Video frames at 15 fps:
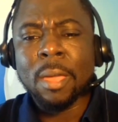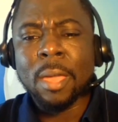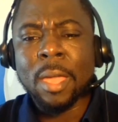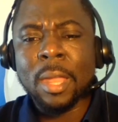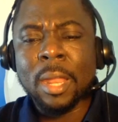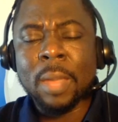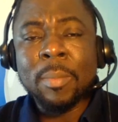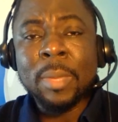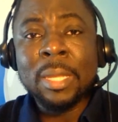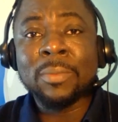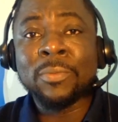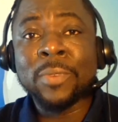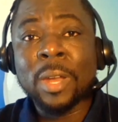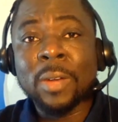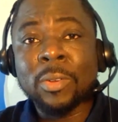And I
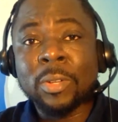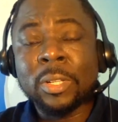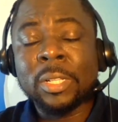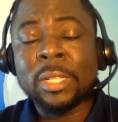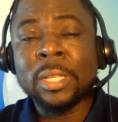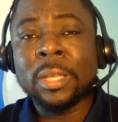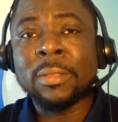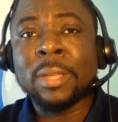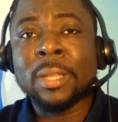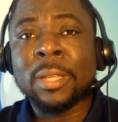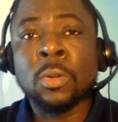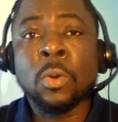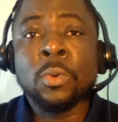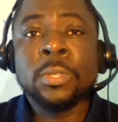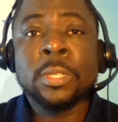made it very clear
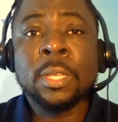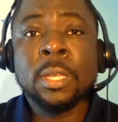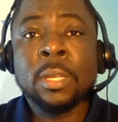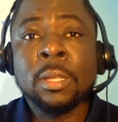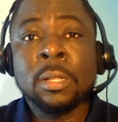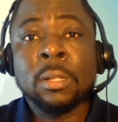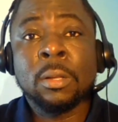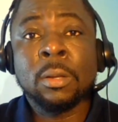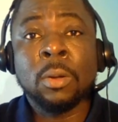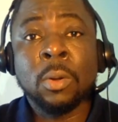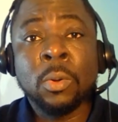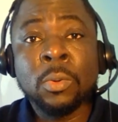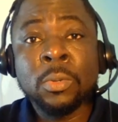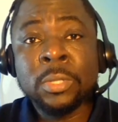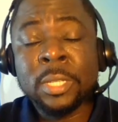that wholesale
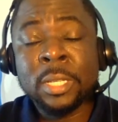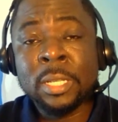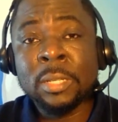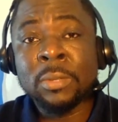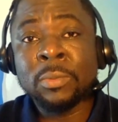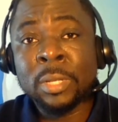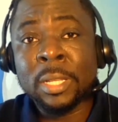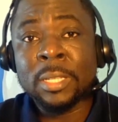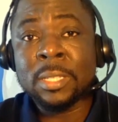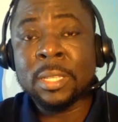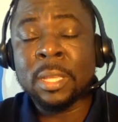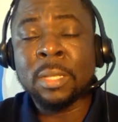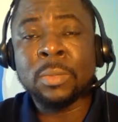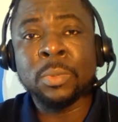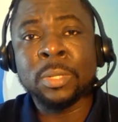wholesaling real
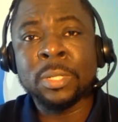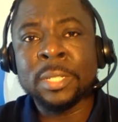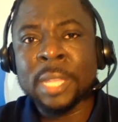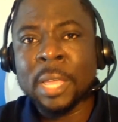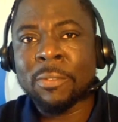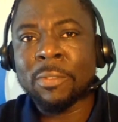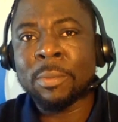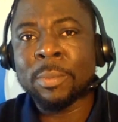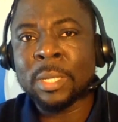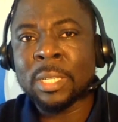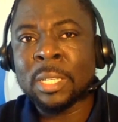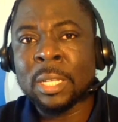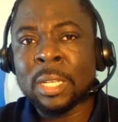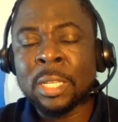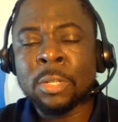estate will never
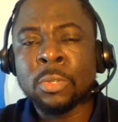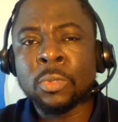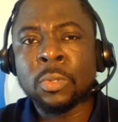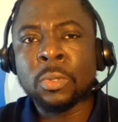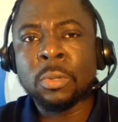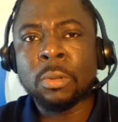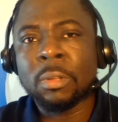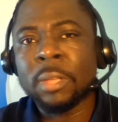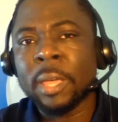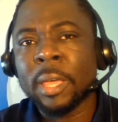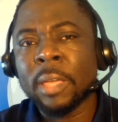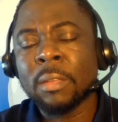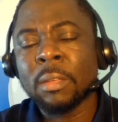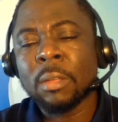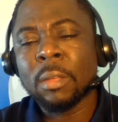be illegal.
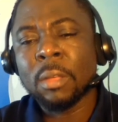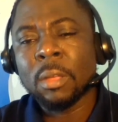Okay,